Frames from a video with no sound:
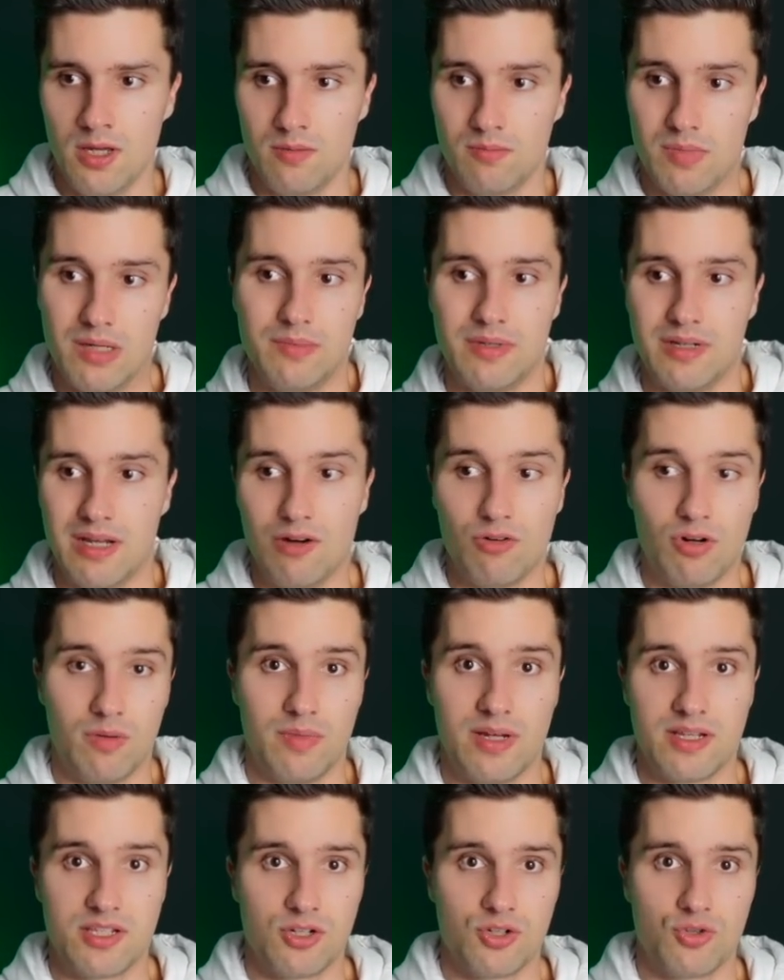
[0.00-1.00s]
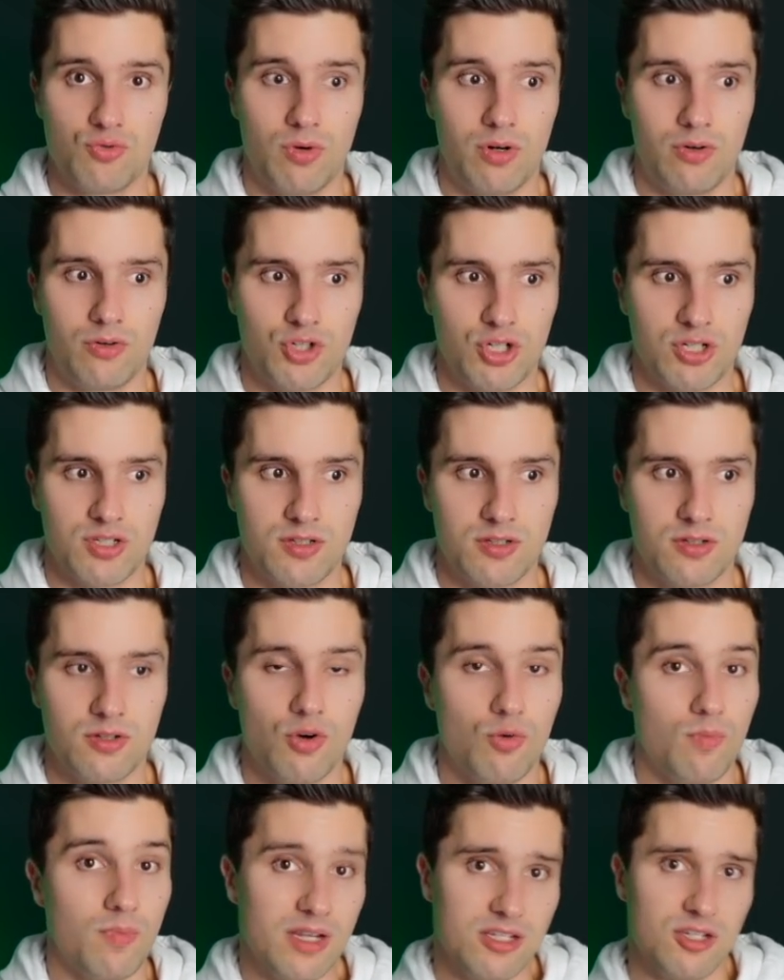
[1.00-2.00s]
maybe an error message where just
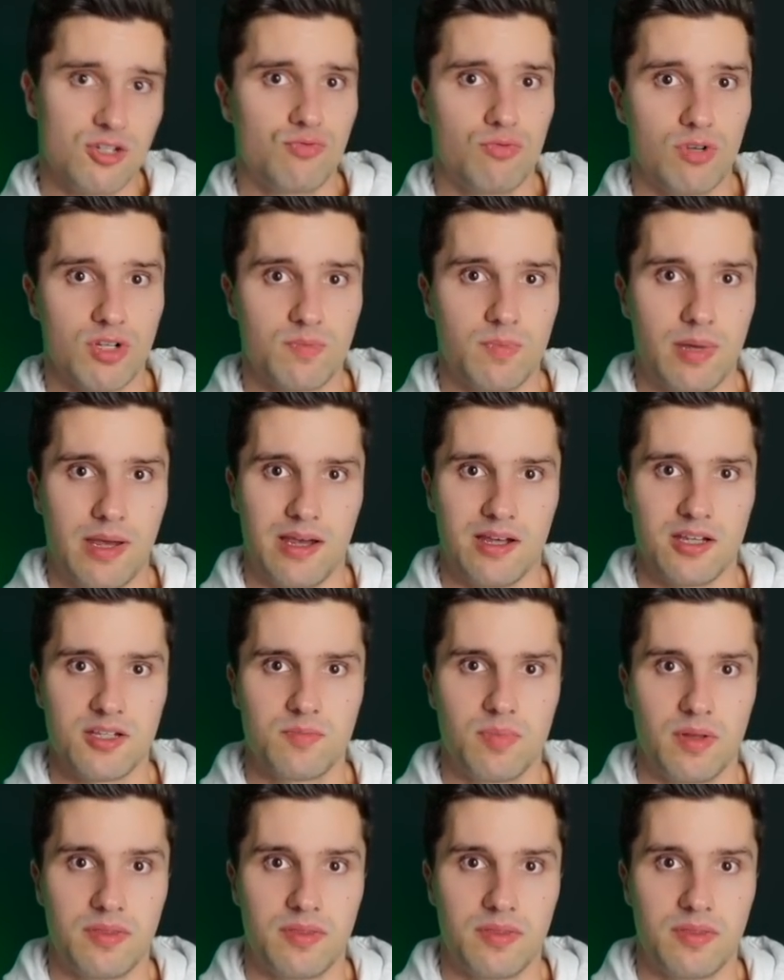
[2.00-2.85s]
no message was passed,